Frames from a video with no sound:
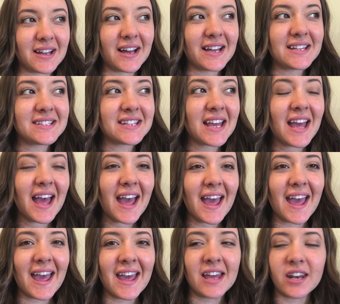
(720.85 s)
lights,
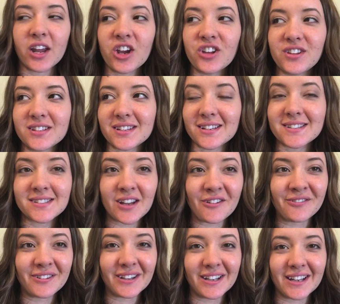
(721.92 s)
and I heard this like
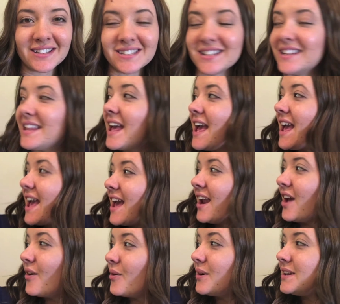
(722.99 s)
scuffling underneath,
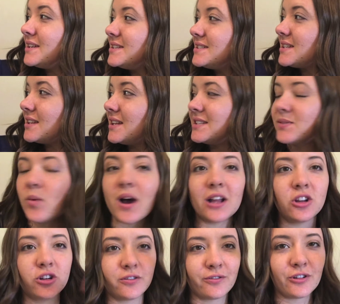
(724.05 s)
and there's quite a
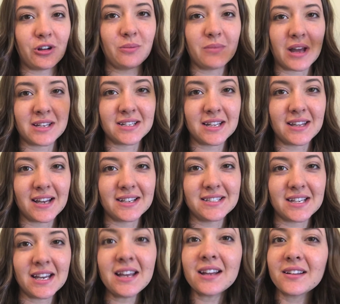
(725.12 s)
lot of room underneath our
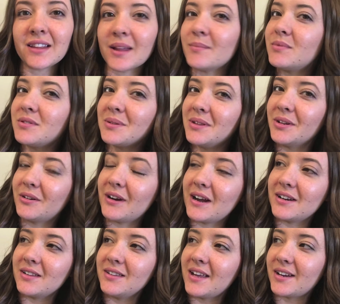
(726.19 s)
deck, like between the
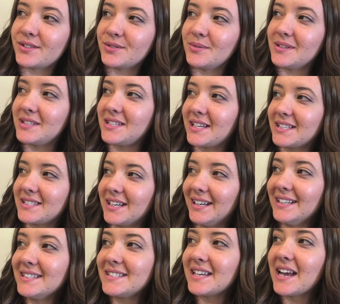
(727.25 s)
ground and the actual where the deck
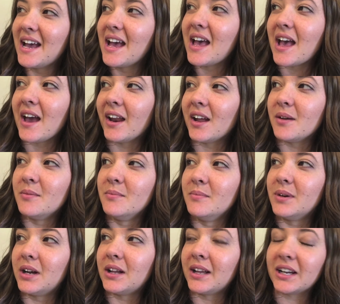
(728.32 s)
starts, and
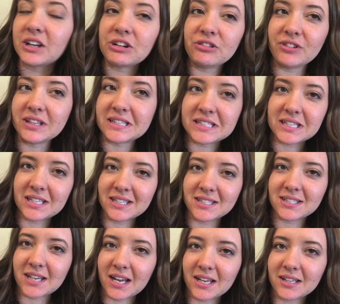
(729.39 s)
I'm like convinced that there's
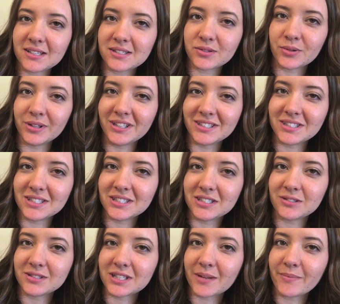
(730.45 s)
snakes or lizards
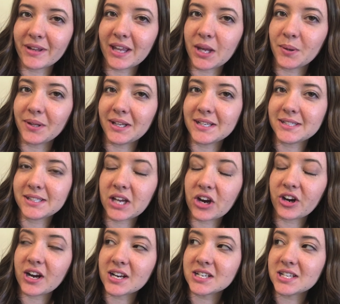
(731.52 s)
or something equally as
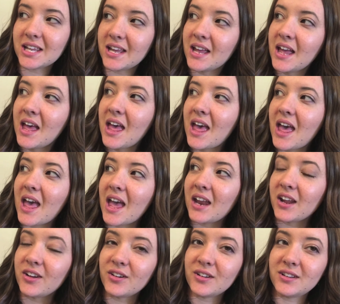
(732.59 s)
scary under there.
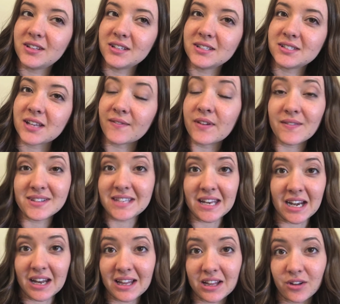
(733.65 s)
And I heard this, I've never
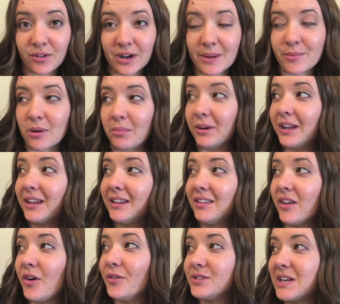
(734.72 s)
seen anything though on our property
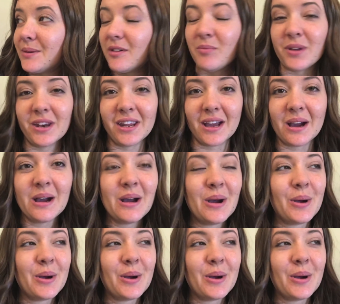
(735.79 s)
in the whole time we've been here,